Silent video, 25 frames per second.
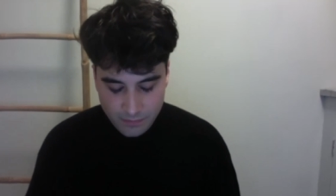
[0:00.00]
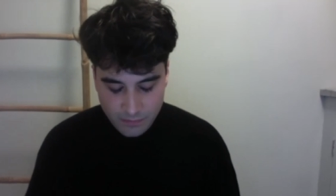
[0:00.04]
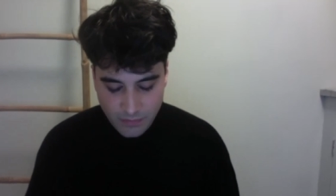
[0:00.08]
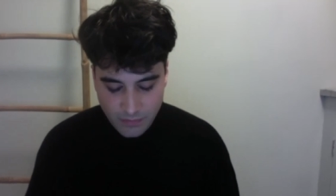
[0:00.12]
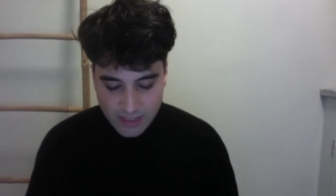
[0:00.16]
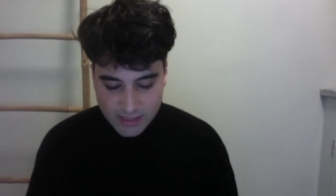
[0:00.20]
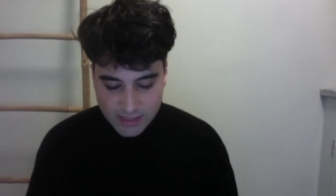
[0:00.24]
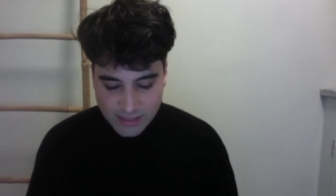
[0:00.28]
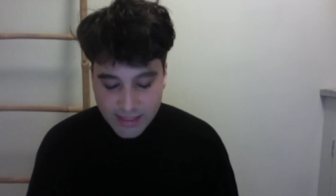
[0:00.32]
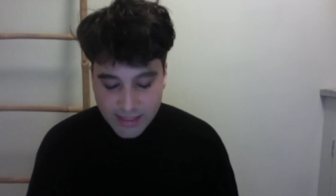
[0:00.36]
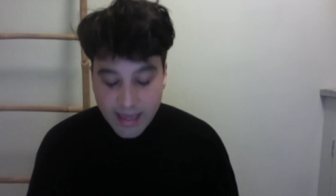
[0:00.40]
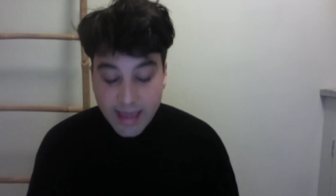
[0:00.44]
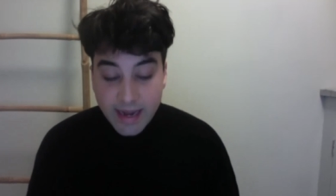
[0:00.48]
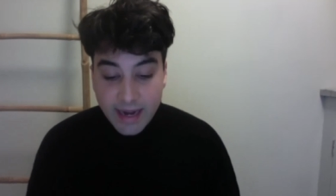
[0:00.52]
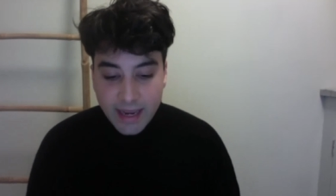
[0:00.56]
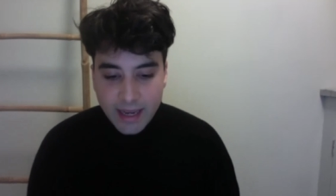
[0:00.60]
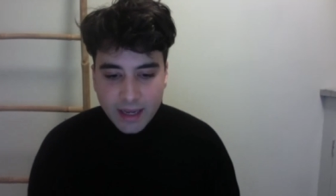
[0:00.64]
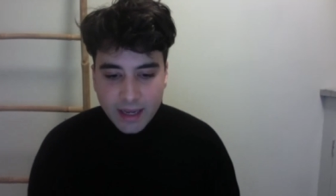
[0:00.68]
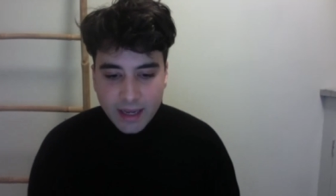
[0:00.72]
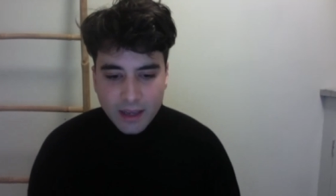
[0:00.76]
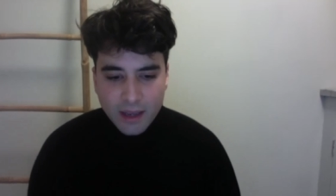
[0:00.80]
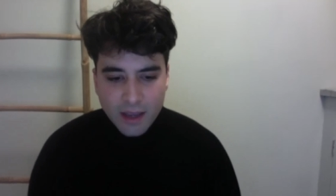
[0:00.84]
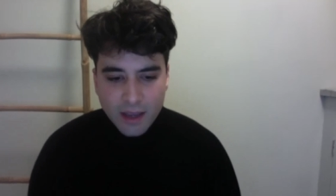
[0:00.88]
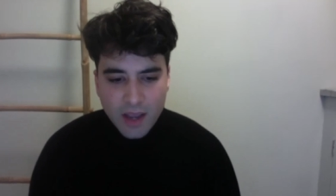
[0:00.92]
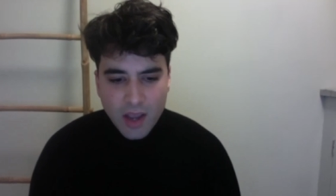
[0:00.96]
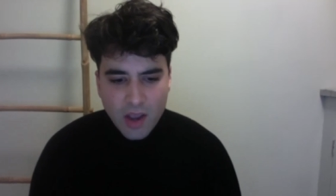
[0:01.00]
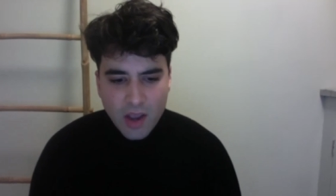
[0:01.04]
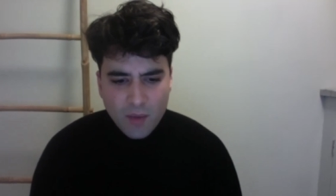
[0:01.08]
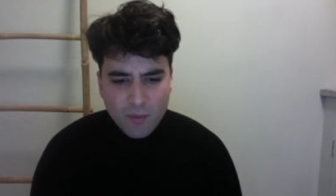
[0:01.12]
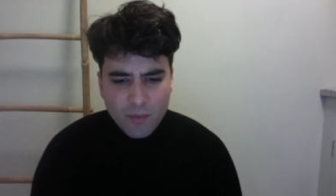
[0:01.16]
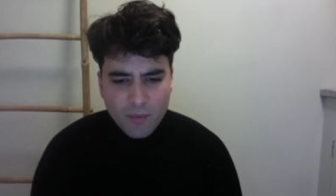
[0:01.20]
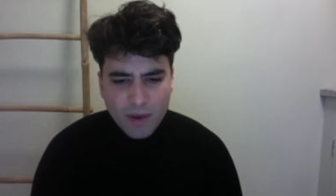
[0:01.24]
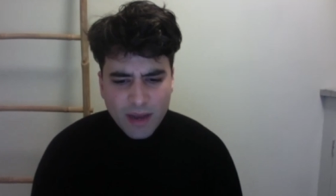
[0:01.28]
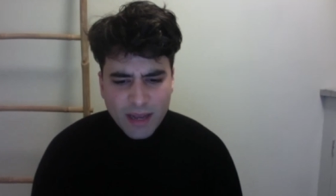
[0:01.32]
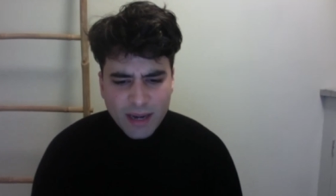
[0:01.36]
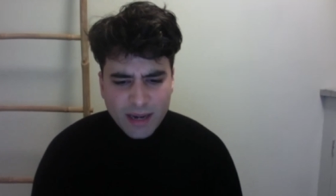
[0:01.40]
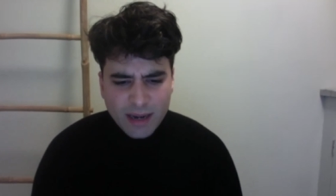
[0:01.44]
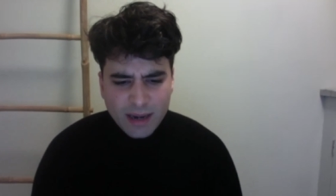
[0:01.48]
aesthetic,
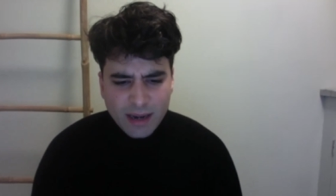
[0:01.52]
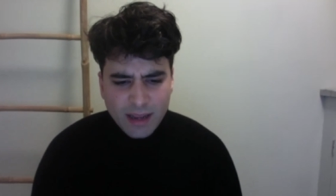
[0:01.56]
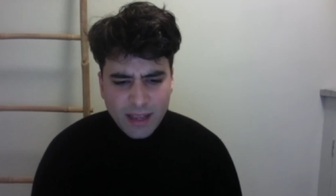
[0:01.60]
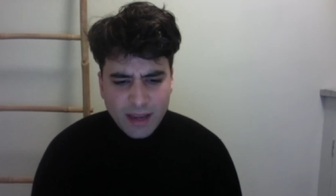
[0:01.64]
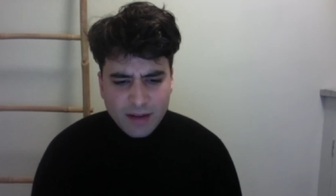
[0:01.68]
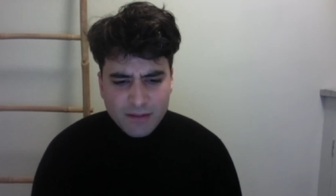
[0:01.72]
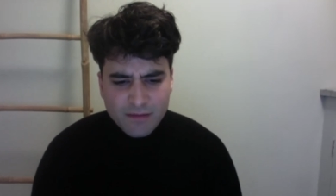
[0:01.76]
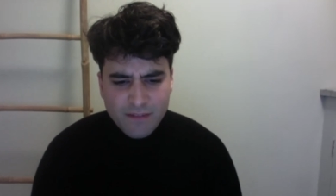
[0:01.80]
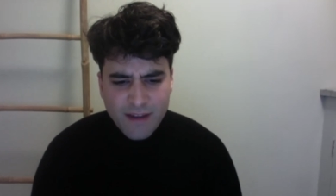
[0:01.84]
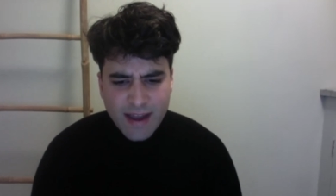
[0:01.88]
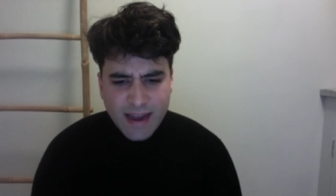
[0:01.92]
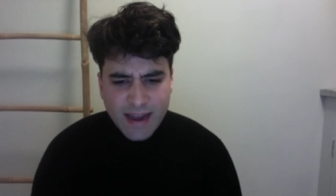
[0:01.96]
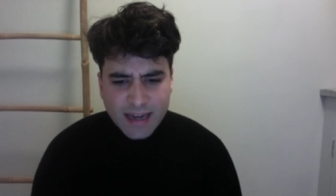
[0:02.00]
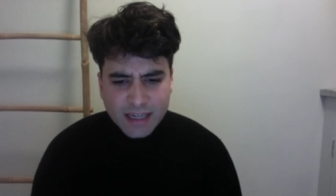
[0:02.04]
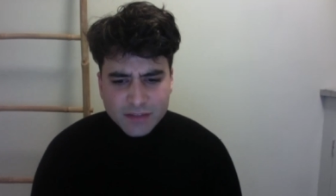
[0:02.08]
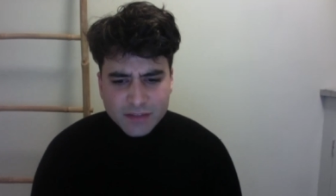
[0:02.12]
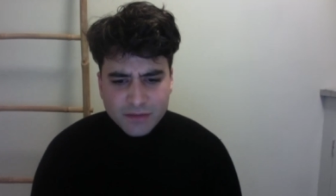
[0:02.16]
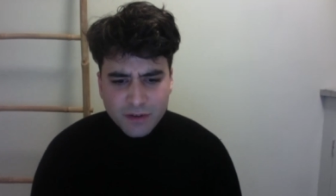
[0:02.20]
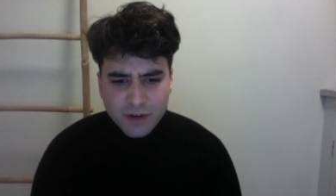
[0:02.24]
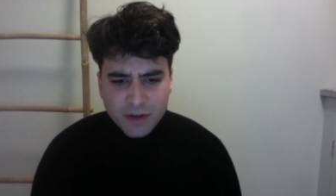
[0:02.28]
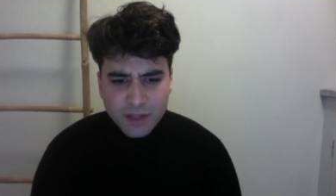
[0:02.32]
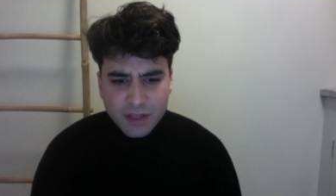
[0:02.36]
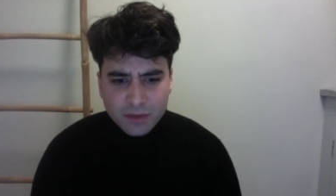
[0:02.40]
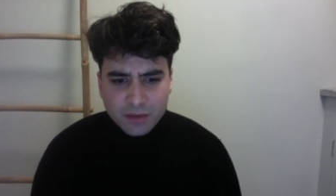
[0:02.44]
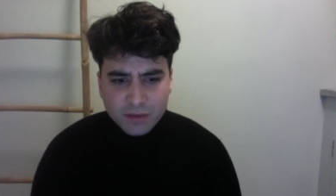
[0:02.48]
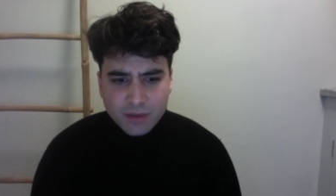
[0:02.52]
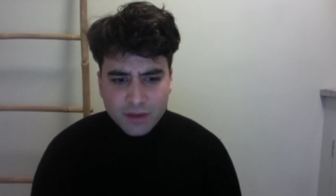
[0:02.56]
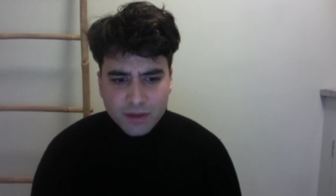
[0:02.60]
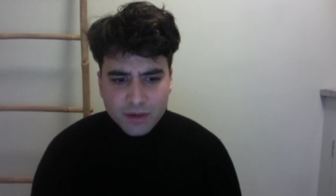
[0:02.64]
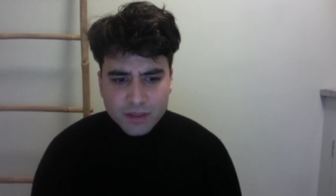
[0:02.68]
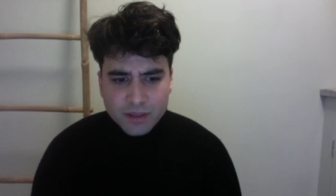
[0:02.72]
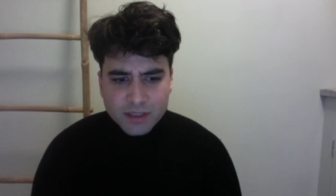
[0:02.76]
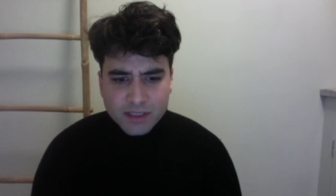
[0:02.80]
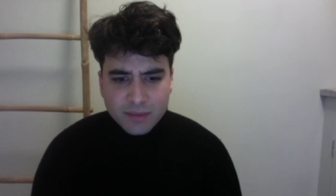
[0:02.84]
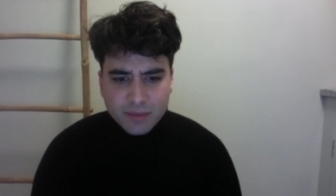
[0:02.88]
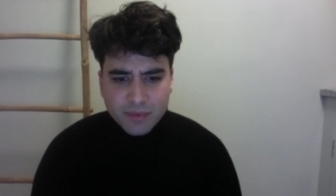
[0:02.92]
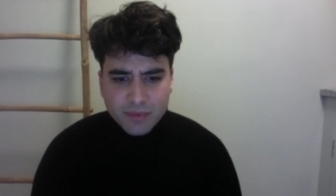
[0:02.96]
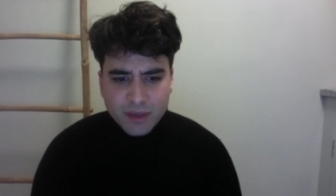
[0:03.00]
but in fact, for you,
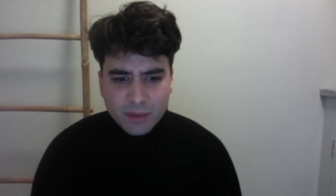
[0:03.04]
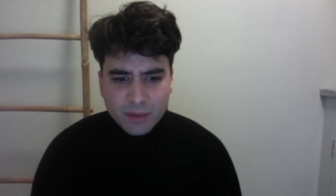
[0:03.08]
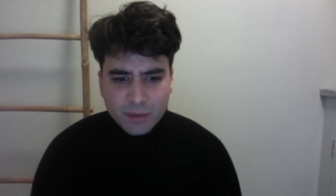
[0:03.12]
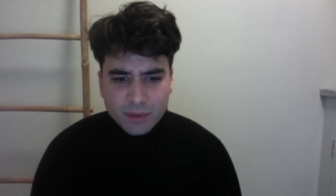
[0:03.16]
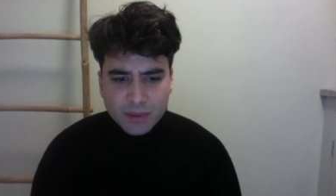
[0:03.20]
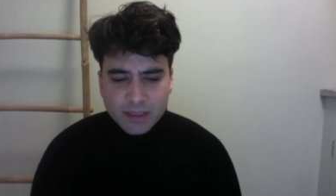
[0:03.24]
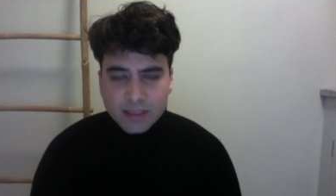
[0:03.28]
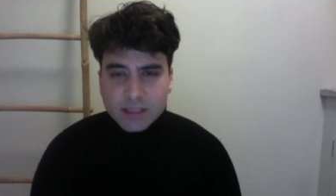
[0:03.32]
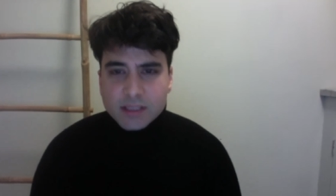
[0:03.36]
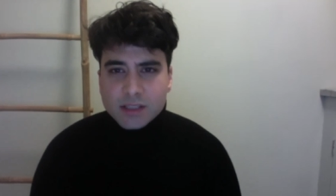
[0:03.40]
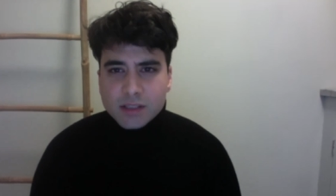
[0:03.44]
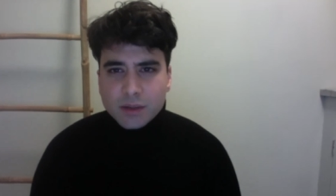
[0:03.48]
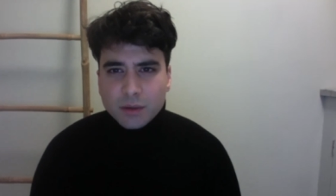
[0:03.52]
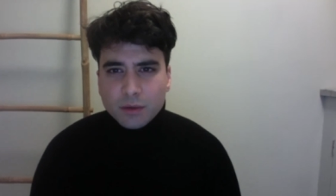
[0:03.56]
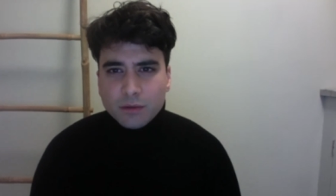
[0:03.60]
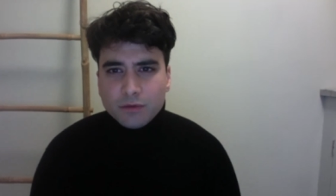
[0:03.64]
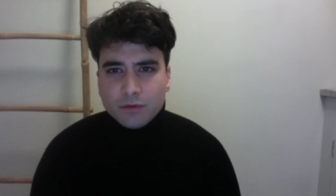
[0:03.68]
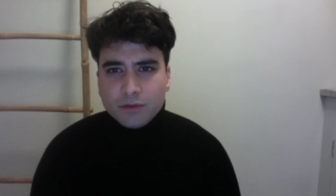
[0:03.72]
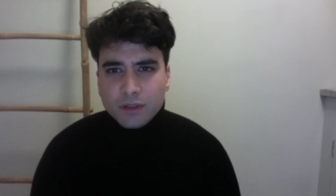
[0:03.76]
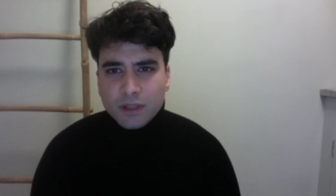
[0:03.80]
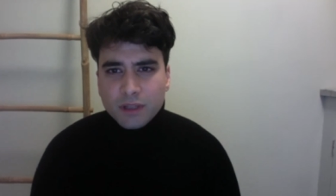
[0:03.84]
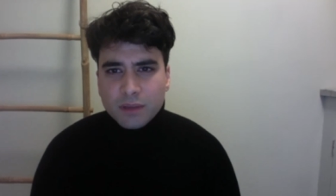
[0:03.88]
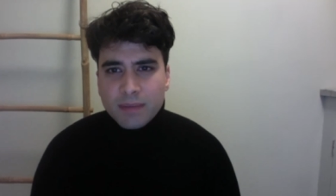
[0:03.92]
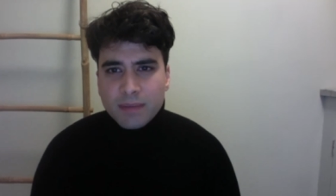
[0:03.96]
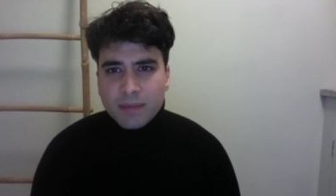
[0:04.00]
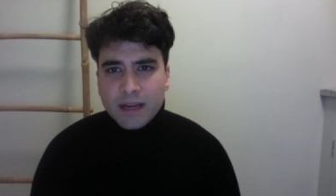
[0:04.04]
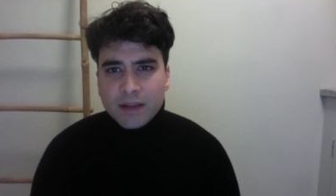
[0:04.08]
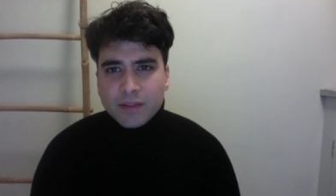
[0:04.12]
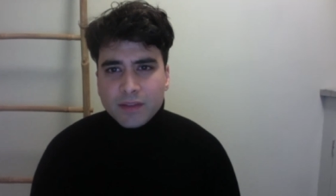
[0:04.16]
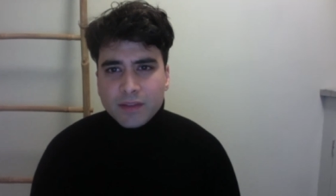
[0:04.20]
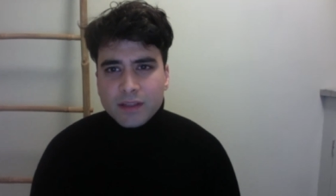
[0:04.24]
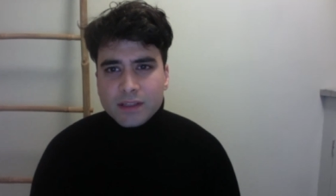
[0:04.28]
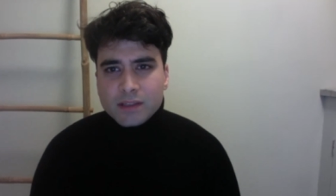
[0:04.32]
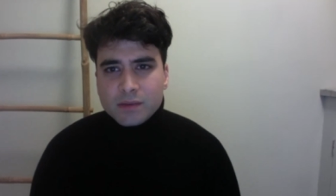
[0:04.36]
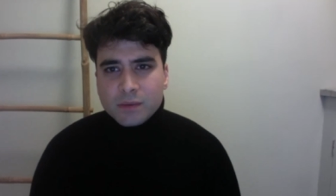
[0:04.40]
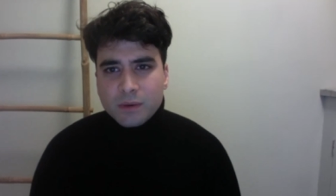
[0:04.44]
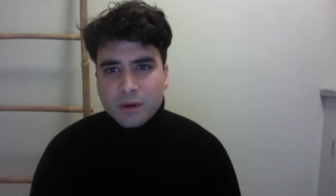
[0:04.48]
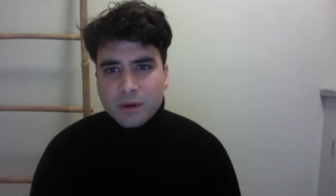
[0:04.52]
there's something really soulful about
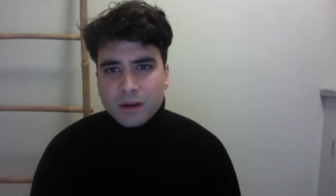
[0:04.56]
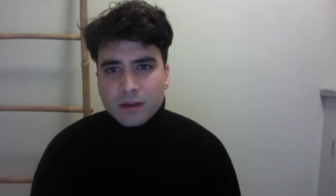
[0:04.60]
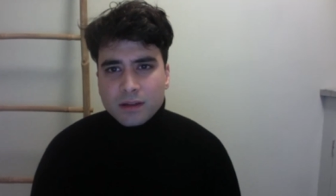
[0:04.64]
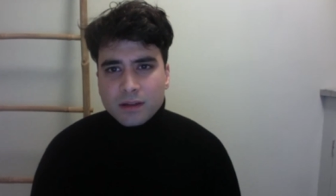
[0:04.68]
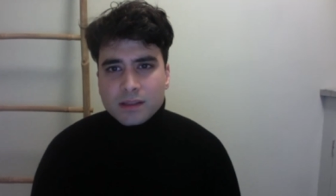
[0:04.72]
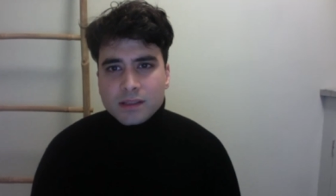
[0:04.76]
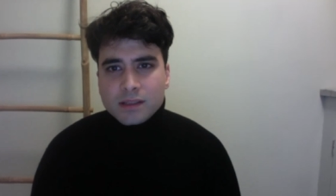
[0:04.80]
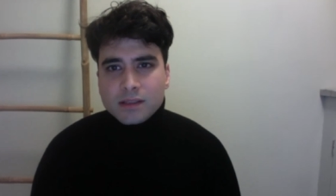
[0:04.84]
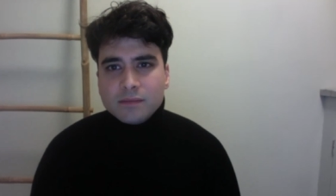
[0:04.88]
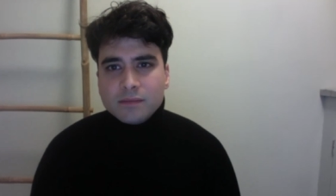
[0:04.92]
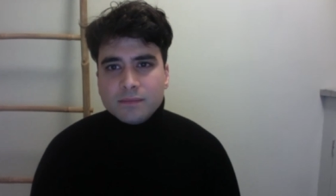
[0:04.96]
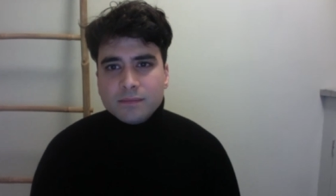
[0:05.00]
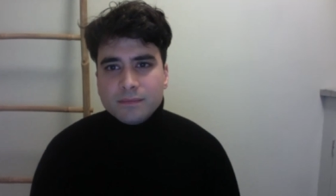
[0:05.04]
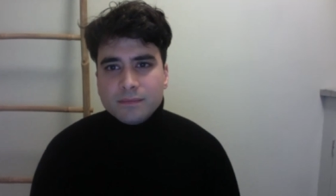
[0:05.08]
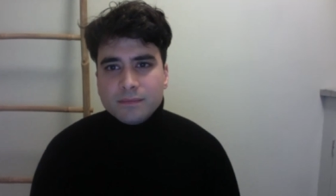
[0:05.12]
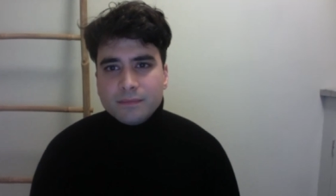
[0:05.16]
these works.